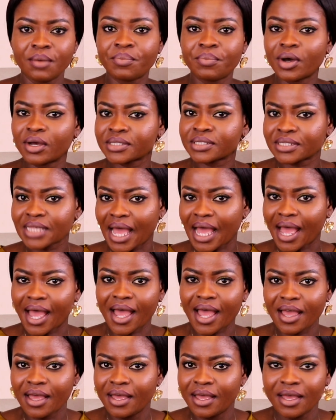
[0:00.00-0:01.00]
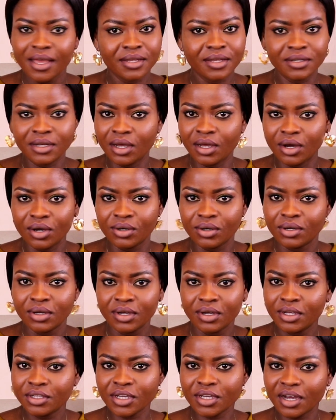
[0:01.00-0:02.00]
But sir, no,
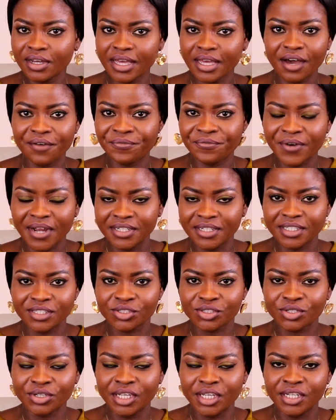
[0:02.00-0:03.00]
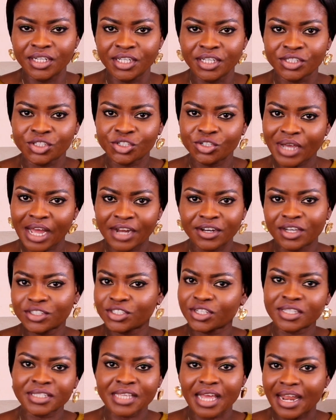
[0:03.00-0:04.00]
your girlfriend is doing it. You are not
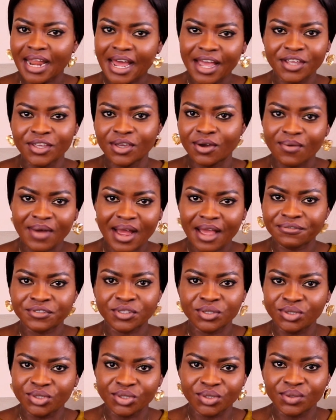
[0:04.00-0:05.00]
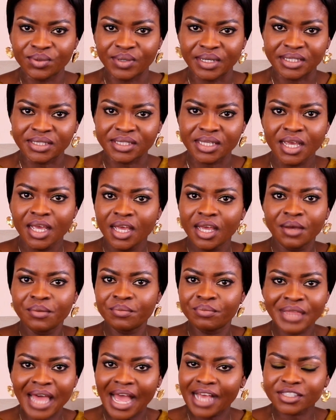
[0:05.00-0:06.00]
just allowing your wife to do it.
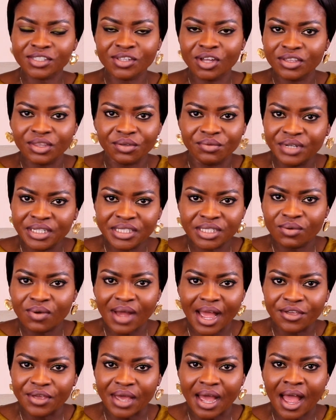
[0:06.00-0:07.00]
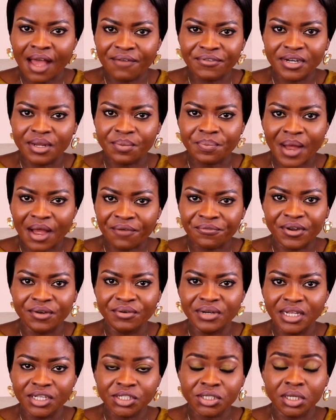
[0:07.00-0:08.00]
That's not the reason why you're having a perfect
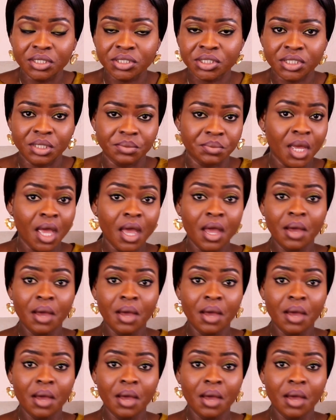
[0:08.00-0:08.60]
relationship.